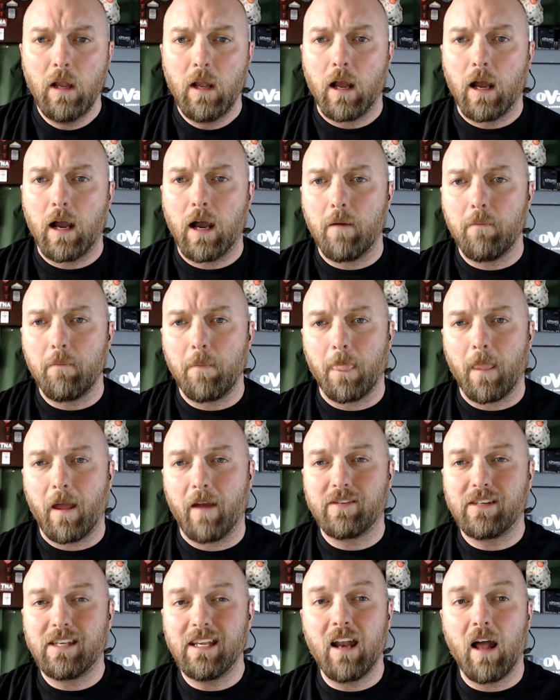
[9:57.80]

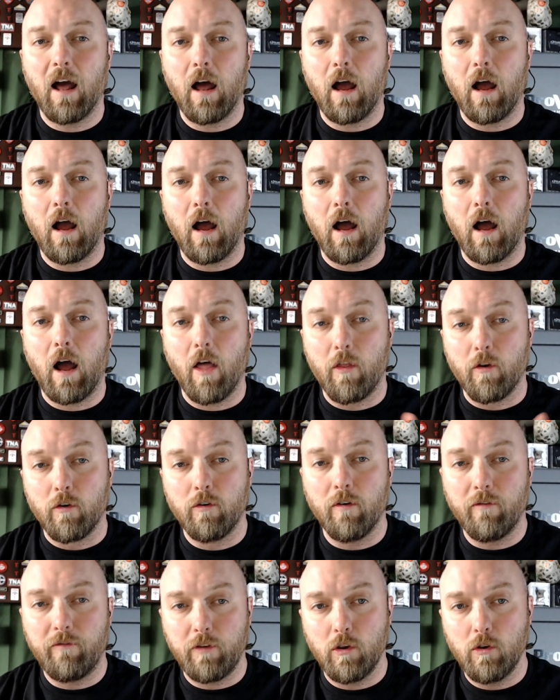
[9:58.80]
I've seen other
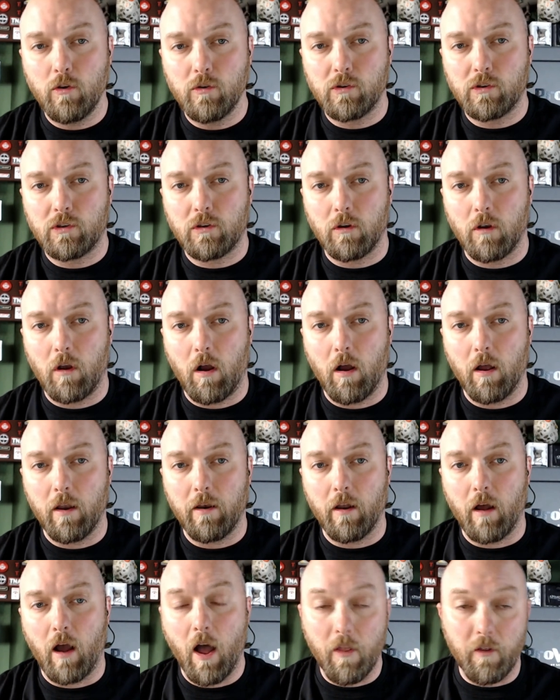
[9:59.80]
reviews
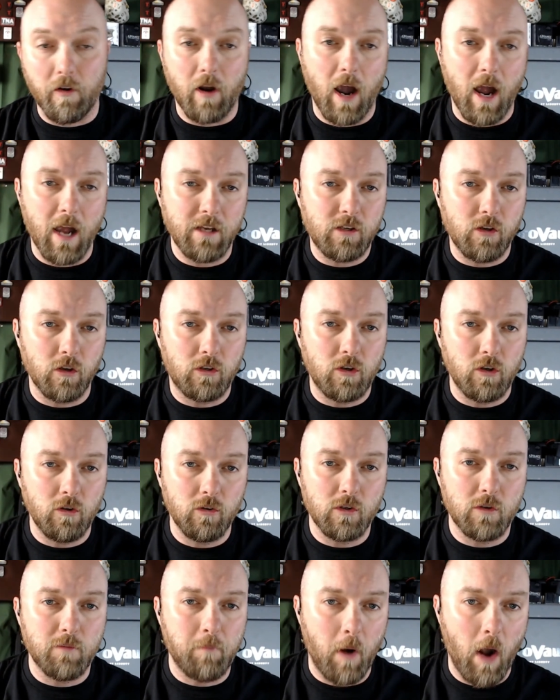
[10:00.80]
on other
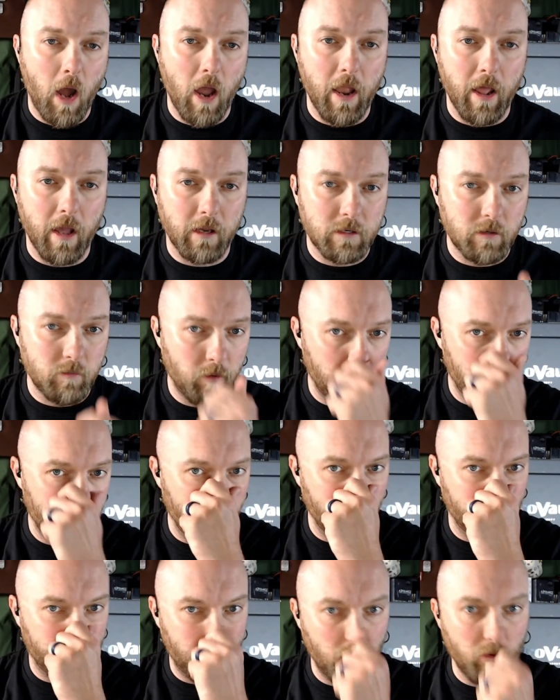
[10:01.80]
Isotunes products where the
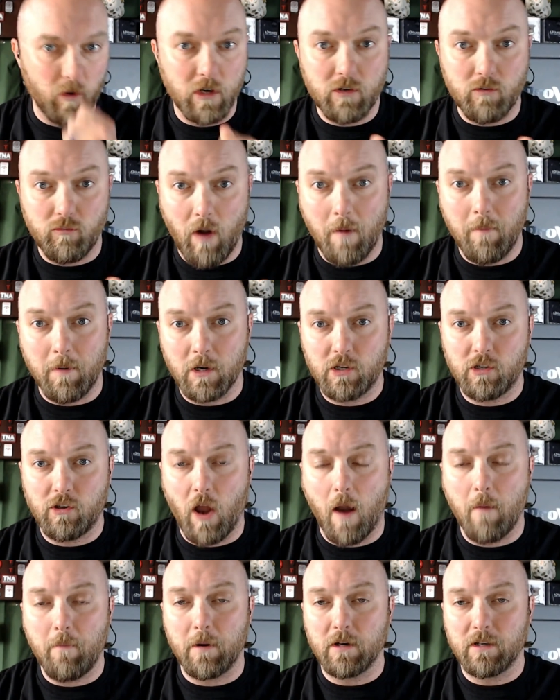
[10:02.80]
reviewers' rubber
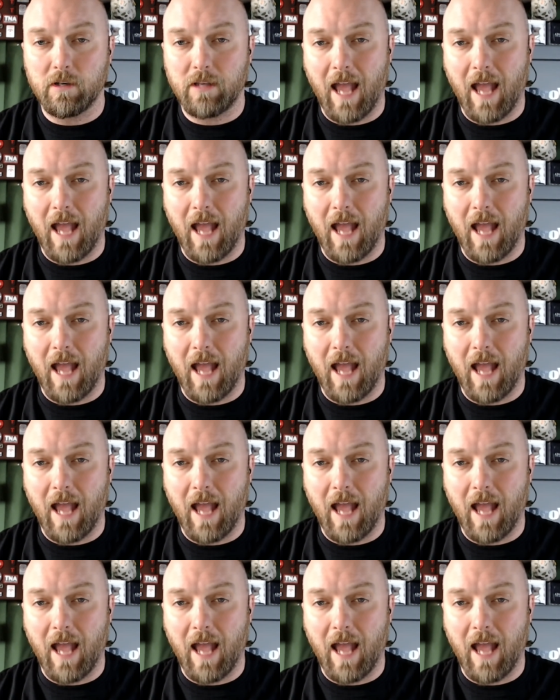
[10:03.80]
stoppers